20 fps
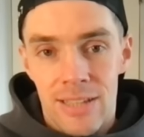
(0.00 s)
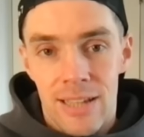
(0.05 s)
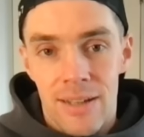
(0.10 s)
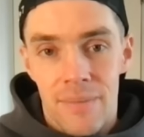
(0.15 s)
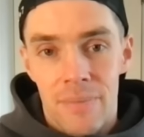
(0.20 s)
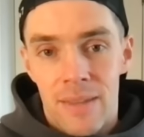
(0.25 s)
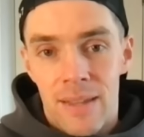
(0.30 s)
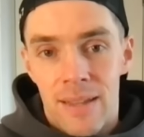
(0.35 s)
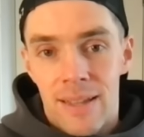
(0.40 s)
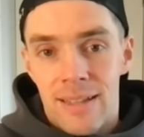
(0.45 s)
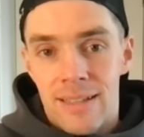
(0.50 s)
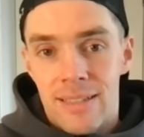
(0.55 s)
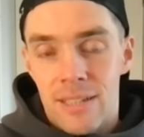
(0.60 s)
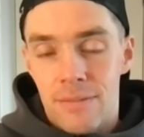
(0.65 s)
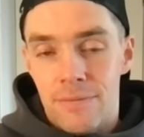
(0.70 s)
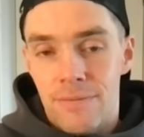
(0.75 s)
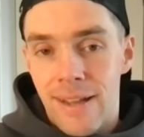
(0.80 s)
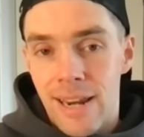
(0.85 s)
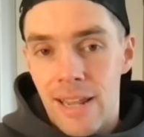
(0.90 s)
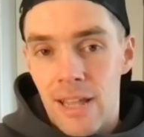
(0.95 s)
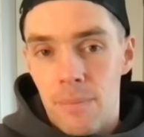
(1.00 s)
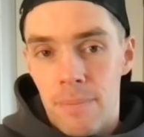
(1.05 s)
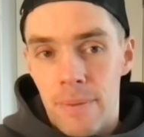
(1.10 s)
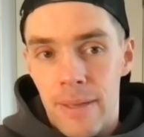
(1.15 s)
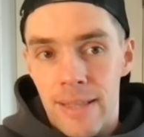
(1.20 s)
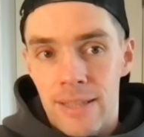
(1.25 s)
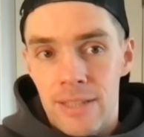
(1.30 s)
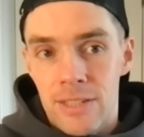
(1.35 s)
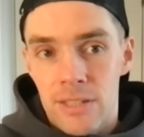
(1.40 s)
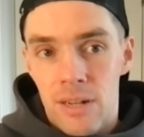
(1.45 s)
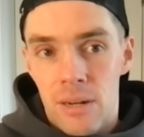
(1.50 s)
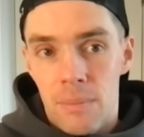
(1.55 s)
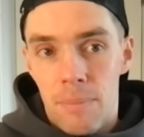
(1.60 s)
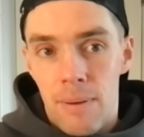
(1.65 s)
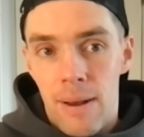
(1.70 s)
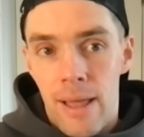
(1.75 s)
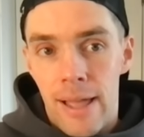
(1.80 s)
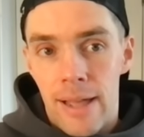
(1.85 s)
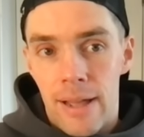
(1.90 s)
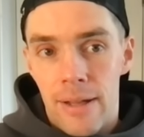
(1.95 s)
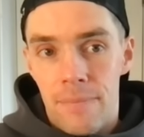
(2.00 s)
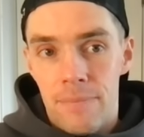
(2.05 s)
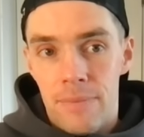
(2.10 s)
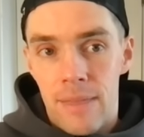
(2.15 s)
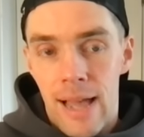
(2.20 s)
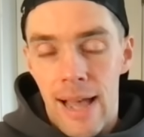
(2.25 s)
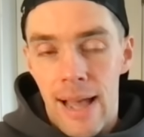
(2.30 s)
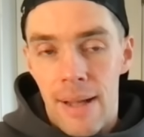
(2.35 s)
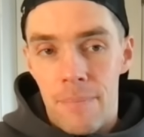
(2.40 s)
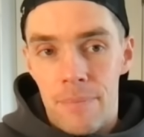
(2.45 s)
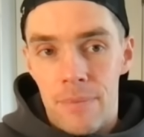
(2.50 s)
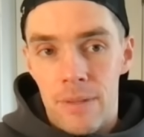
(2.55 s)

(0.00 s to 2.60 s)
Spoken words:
to develop into the player that,